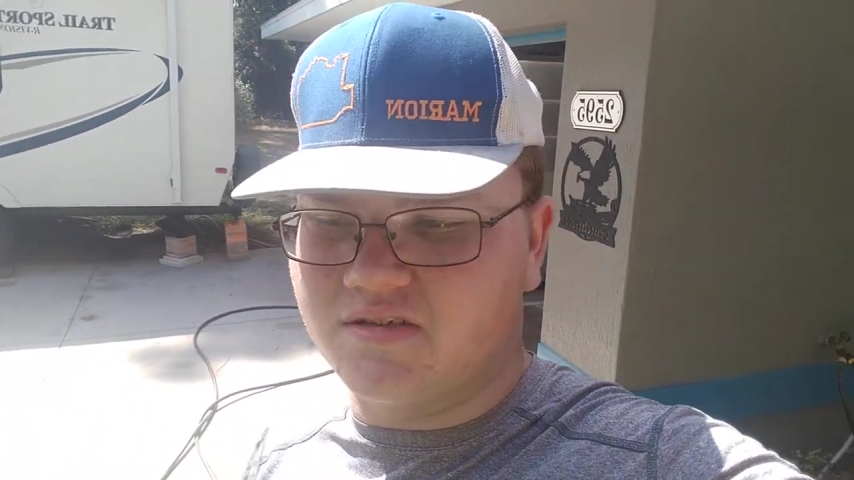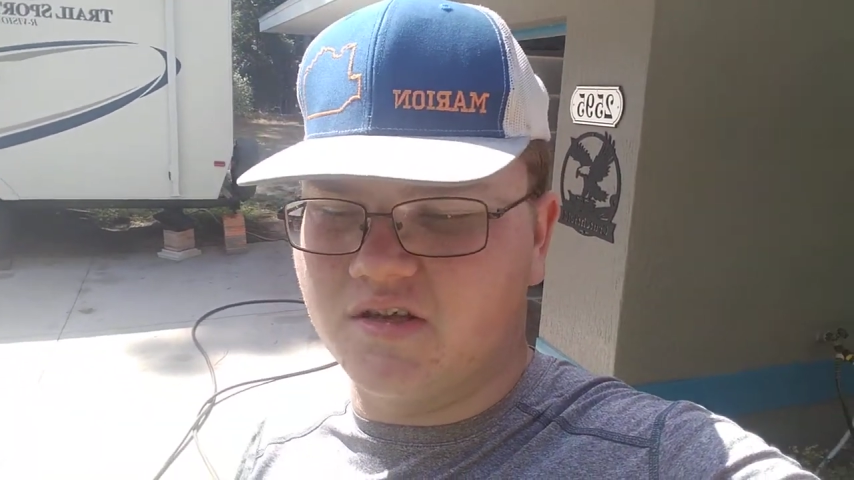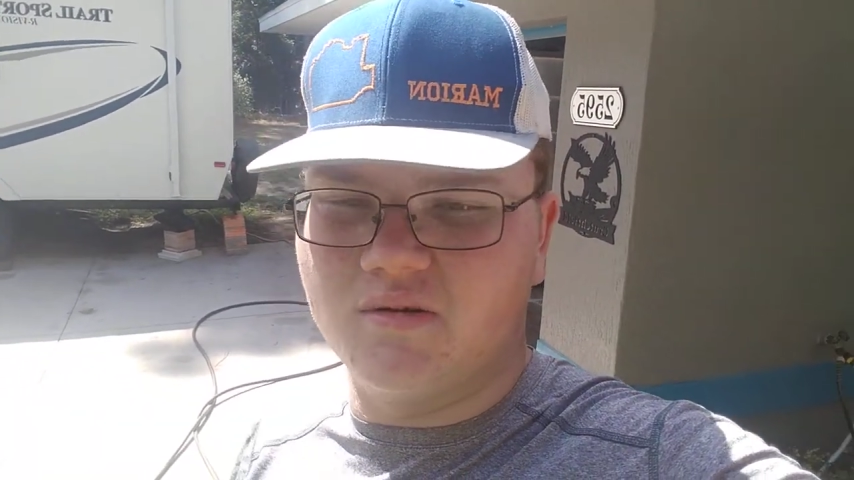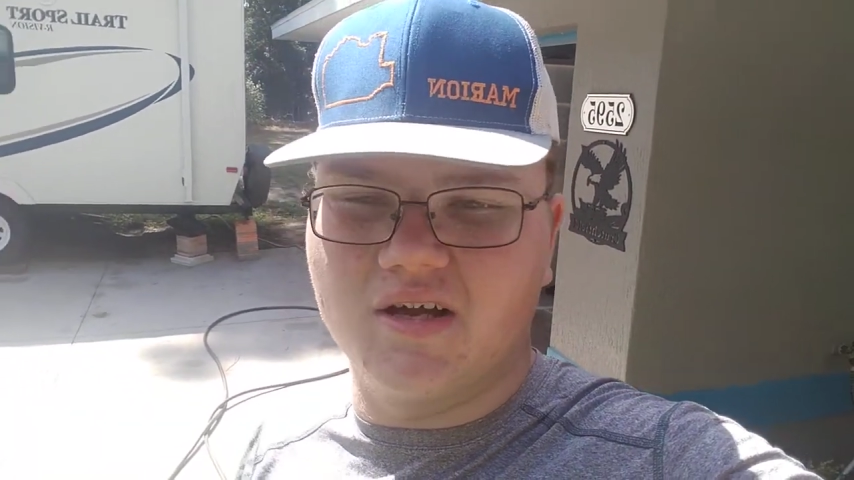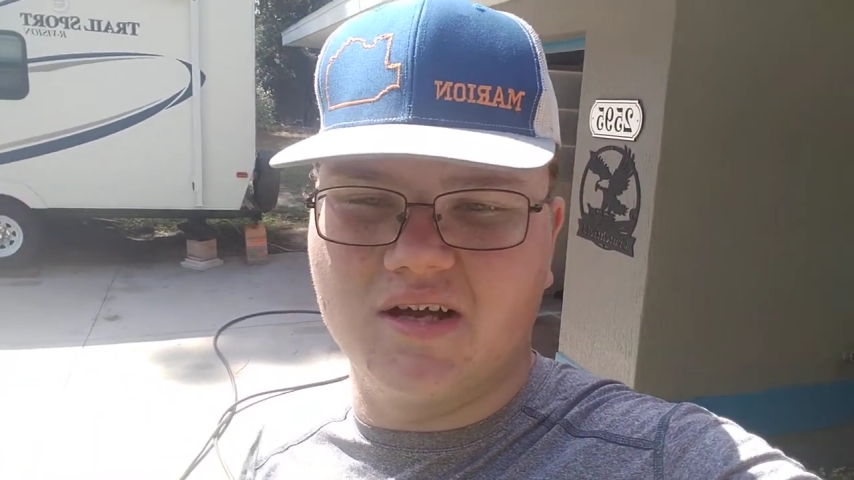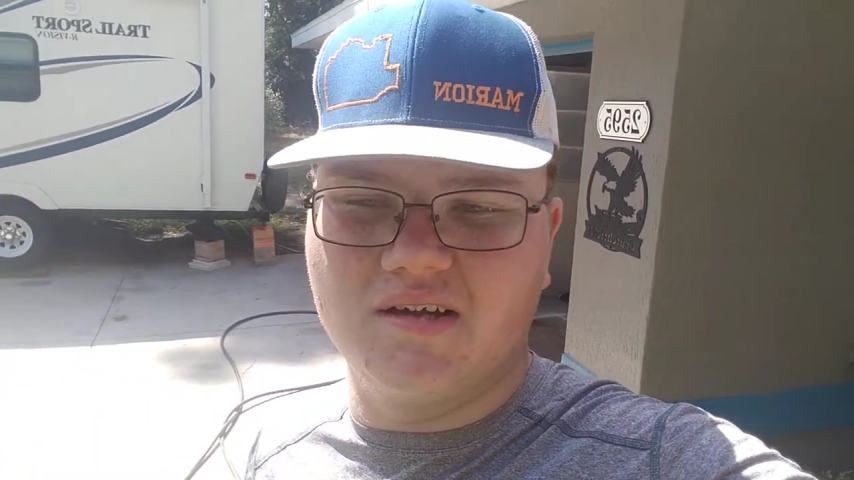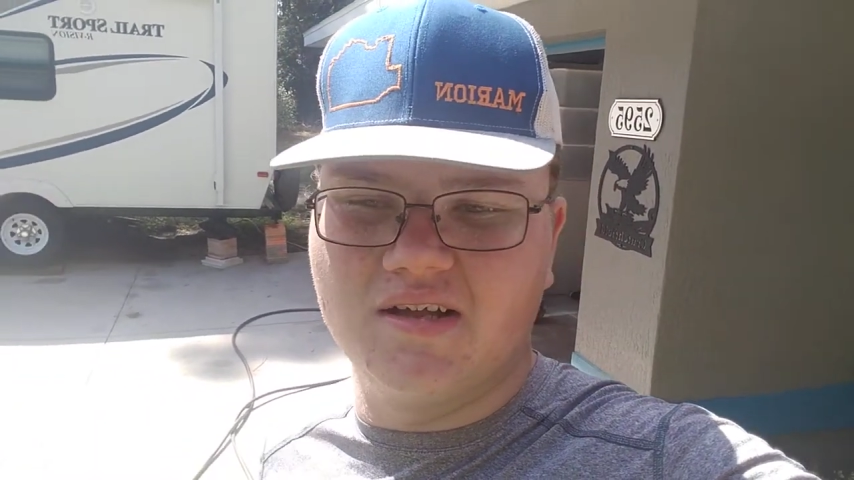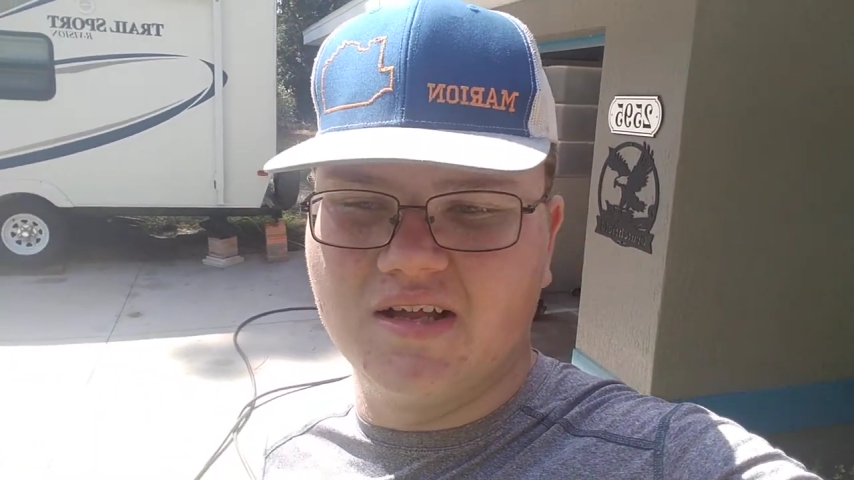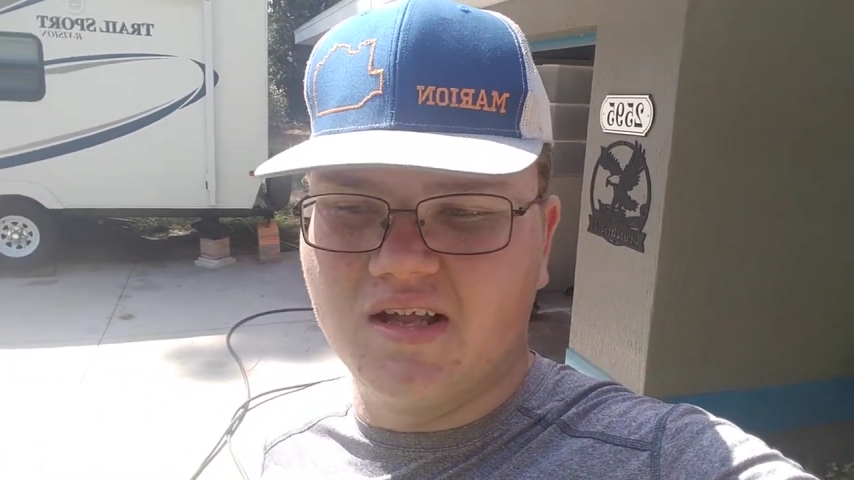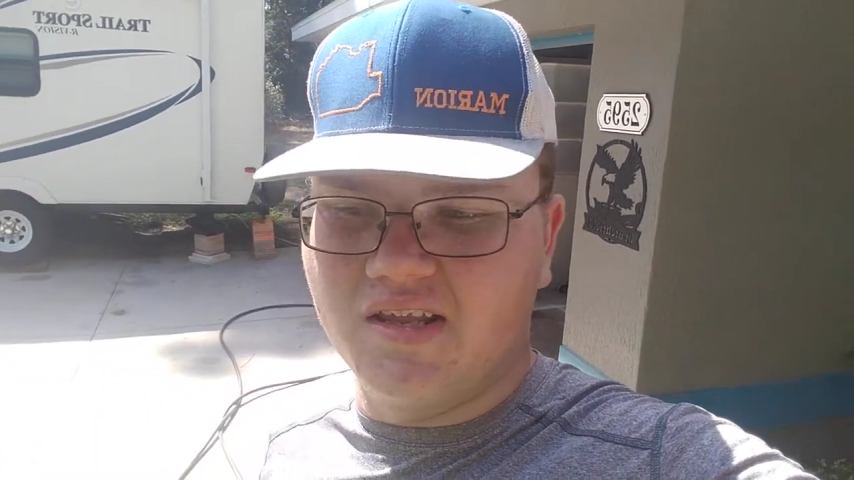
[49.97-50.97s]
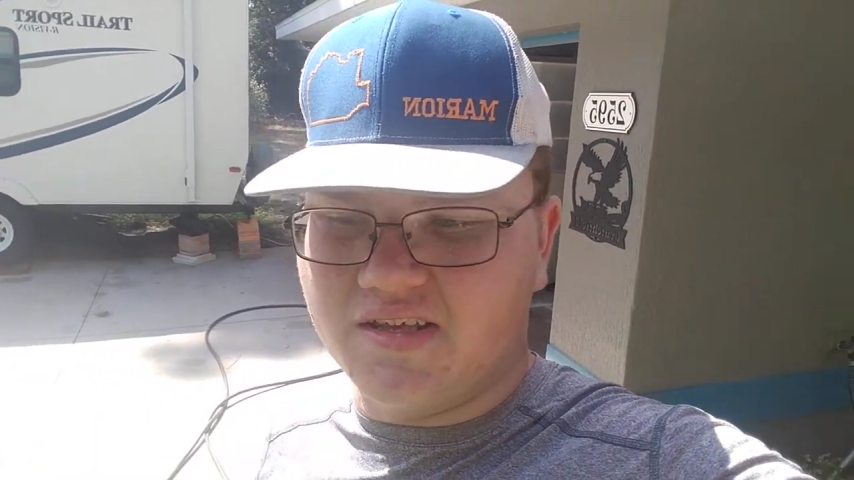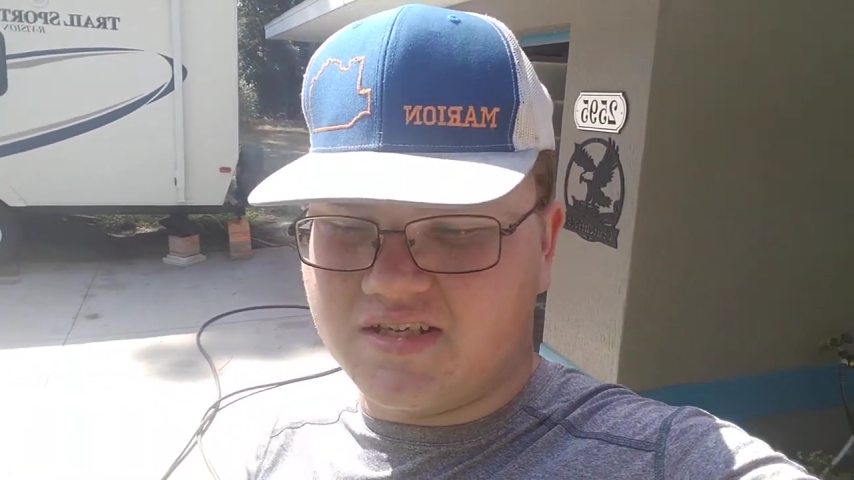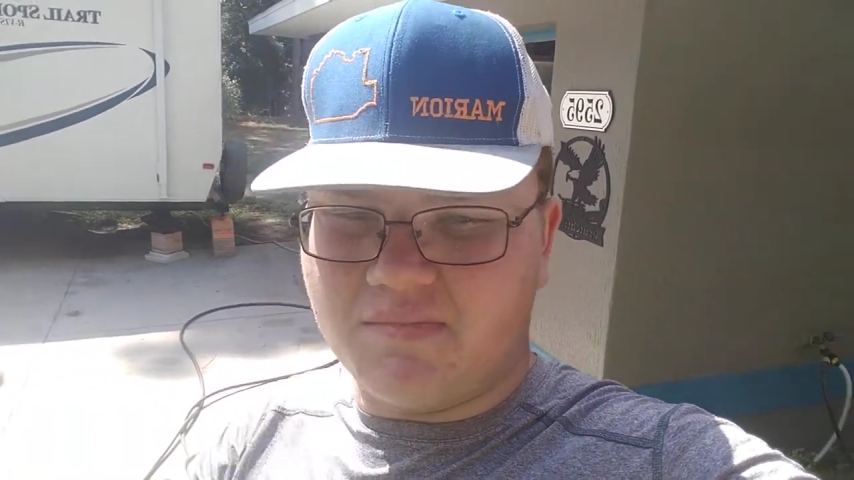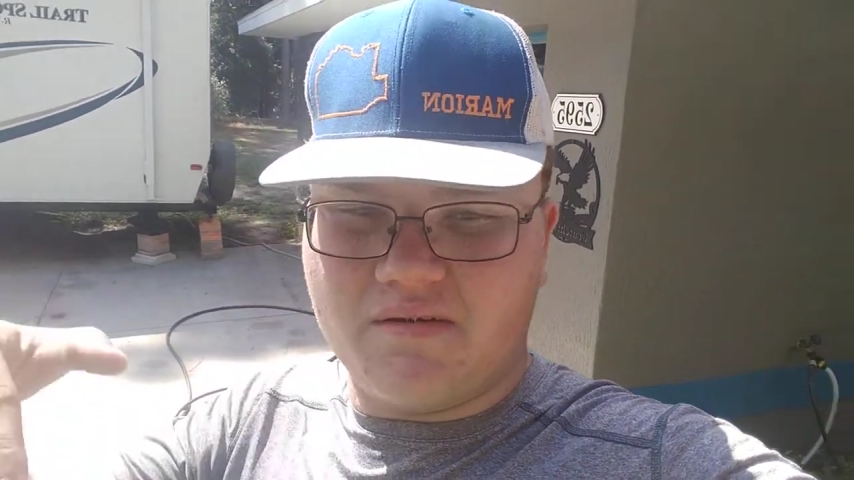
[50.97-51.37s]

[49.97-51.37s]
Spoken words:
So this is